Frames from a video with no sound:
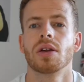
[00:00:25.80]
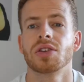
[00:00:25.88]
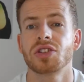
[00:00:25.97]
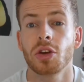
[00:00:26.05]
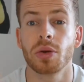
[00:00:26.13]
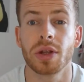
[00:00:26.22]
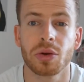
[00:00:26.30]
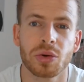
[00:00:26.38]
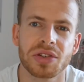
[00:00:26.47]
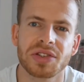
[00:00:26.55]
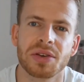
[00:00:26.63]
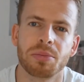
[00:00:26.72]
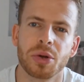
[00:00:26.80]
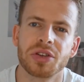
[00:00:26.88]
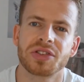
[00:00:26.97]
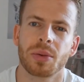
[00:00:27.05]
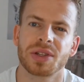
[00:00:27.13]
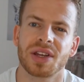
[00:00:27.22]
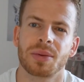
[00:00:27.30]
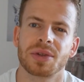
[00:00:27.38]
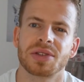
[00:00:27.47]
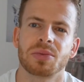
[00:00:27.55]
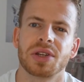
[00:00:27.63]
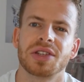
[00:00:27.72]
So in order to boost our
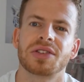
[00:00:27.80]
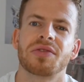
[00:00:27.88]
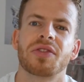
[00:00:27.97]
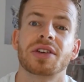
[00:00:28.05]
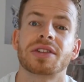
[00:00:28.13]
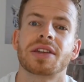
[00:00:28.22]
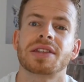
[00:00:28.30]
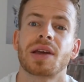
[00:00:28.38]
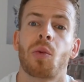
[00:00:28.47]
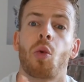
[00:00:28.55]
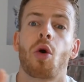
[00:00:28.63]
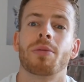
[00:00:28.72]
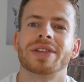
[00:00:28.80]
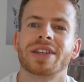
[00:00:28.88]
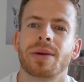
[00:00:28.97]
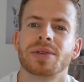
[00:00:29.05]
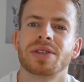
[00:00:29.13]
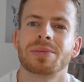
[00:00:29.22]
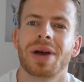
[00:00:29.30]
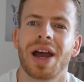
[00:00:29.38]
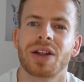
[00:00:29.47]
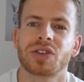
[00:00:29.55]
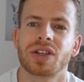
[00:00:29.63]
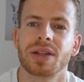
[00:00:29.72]
metabolism, we need to first understand what metabolism
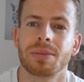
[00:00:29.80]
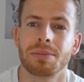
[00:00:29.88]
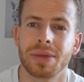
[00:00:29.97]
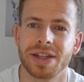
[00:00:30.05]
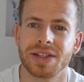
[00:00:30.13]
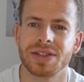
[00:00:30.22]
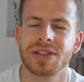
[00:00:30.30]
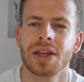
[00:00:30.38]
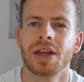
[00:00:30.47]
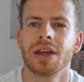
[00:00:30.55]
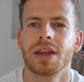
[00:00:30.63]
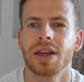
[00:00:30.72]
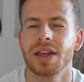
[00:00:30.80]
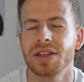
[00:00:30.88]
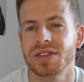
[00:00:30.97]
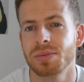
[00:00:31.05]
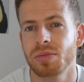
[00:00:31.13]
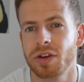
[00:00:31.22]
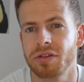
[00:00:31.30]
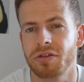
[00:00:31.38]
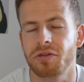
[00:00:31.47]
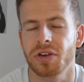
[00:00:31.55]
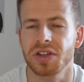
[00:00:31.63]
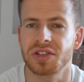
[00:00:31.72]
actually means. It simply
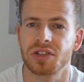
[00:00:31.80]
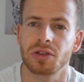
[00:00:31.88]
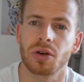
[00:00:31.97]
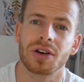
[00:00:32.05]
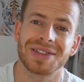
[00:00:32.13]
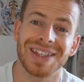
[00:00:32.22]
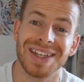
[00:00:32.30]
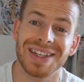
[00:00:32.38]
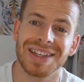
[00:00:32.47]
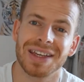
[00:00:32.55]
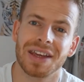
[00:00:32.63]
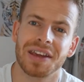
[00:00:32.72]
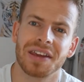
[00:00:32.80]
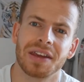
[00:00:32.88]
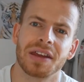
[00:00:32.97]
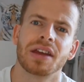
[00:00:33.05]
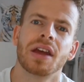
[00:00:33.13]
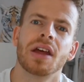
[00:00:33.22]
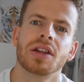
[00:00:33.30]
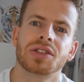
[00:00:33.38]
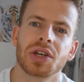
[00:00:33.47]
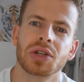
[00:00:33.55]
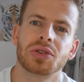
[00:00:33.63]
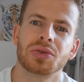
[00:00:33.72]
refers to our TDEE,
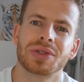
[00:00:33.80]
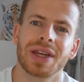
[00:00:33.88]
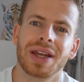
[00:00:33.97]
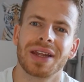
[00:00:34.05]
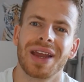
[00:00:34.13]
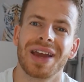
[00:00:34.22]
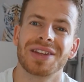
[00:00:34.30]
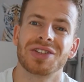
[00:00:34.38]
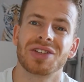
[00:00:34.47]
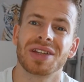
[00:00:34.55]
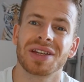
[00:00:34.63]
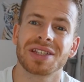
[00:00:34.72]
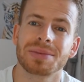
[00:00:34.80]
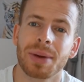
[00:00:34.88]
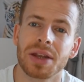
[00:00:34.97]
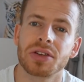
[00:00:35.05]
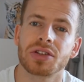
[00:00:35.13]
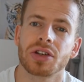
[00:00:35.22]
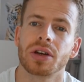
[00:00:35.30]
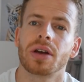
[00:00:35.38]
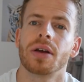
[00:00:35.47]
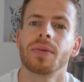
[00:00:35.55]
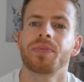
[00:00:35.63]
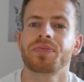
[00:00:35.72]
total daily energy expenditure,
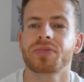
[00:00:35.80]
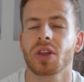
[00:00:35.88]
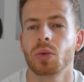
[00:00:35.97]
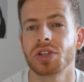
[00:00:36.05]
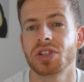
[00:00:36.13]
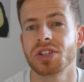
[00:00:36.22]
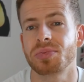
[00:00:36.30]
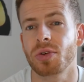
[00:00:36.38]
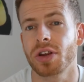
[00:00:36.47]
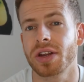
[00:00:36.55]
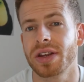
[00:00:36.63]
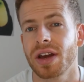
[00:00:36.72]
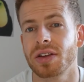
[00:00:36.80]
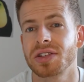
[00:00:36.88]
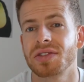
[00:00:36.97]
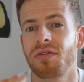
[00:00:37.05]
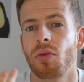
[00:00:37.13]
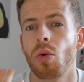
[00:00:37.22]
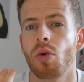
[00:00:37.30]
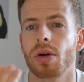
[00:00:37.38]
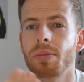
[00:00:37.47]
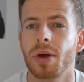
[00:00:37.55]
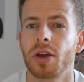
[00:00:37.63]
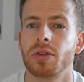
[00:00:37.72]
which is broken down into four
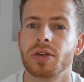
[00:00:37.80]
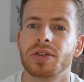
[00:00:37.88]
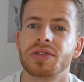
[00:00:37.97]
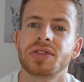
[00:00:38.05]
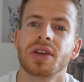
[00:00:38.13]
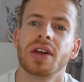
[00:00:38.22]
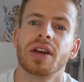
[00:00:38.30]
components.